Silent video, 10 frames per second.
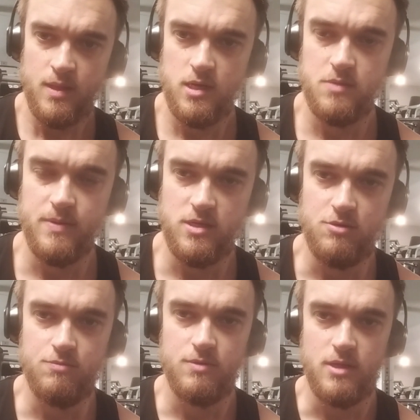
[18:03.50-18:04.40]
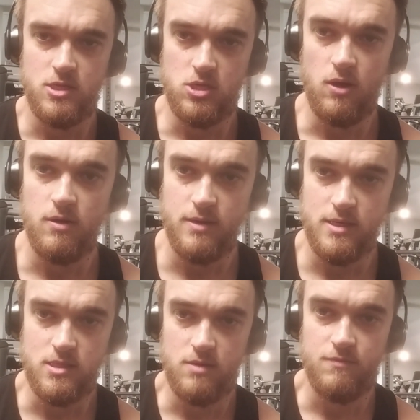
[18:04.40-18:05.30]
is because it really
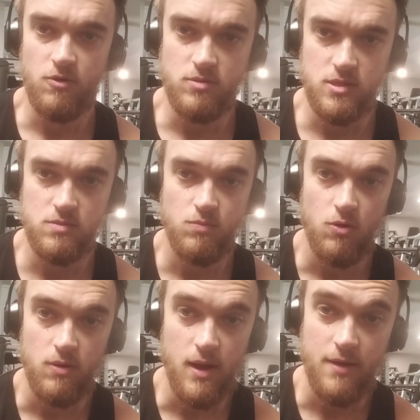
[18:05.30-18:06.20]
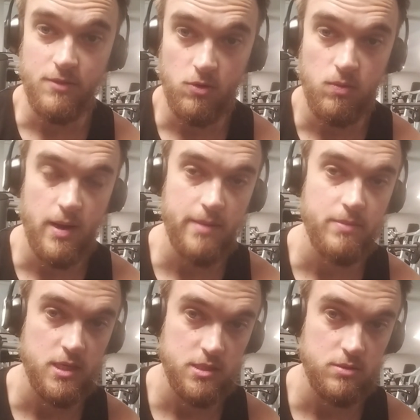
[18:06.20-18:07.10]
targets and focuses more on the quad
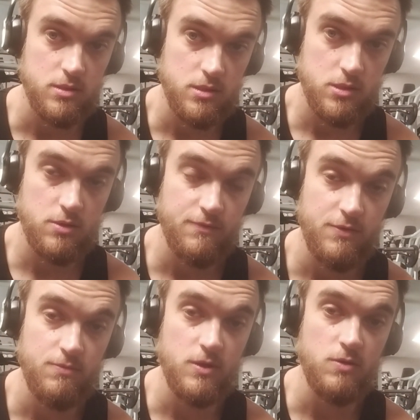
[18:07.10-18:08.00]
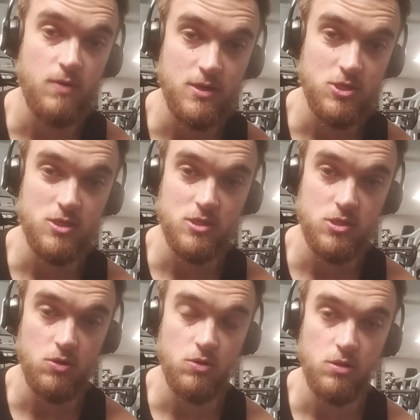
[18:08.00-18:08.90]
muscles. So if you really want just a
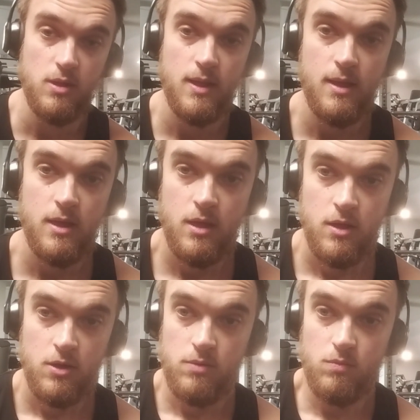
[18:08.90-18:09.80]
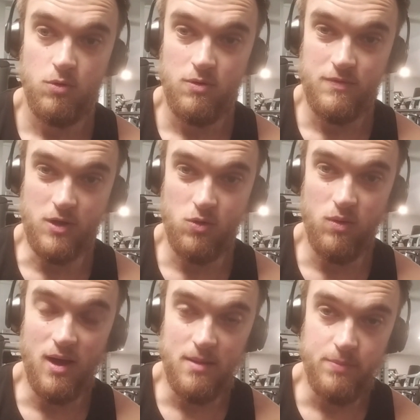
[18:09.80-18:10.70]
sole, more of a
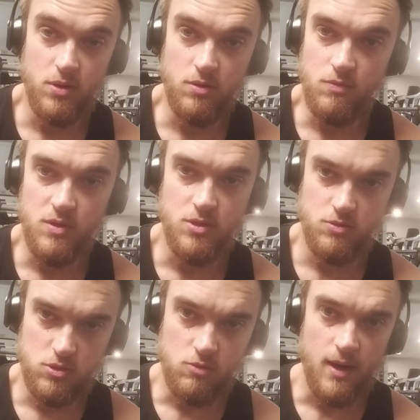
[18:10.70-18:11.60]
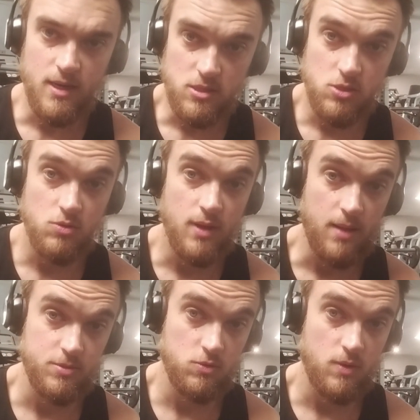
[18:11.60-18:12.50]
quad burn when you do squats, do
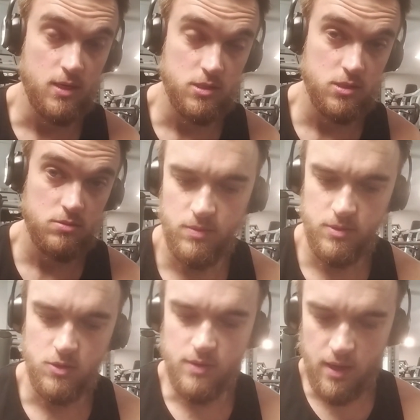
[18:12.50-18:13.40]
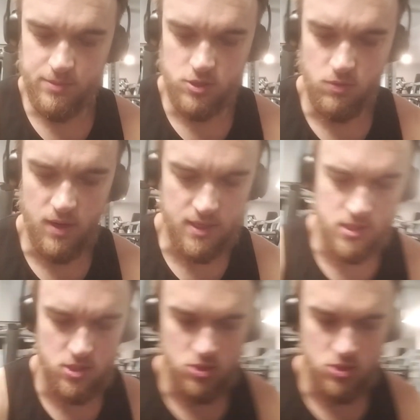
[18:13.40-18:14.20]
goblet squats. So I'm going to do goblet squats